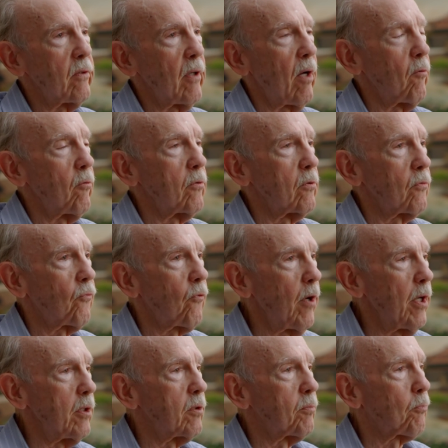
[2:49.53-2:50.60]
I was a
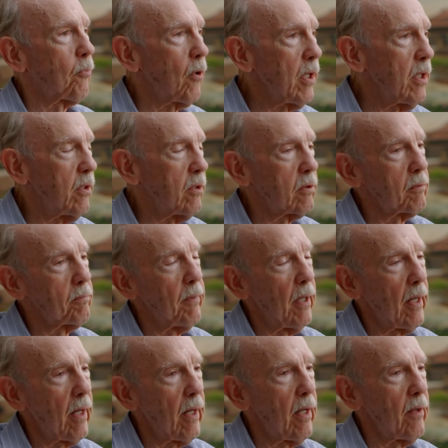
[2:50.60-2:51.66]
French priest
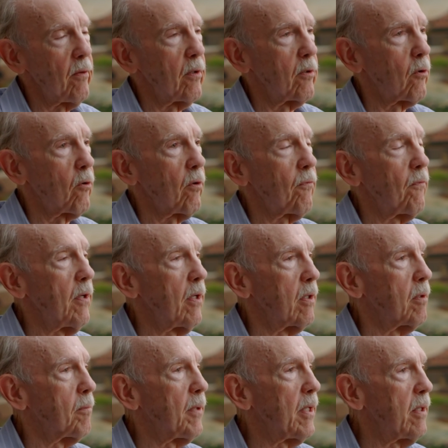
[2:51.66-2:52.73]
behind the North
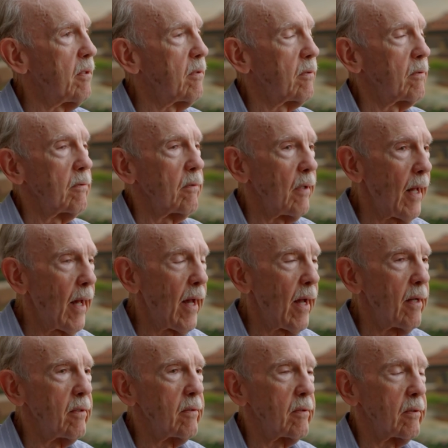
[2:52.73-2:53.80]
Vietnamese
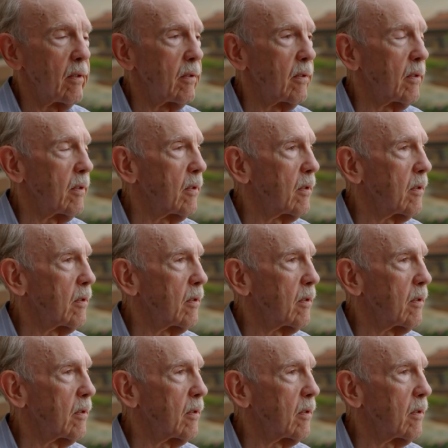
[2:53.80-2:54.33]
lines in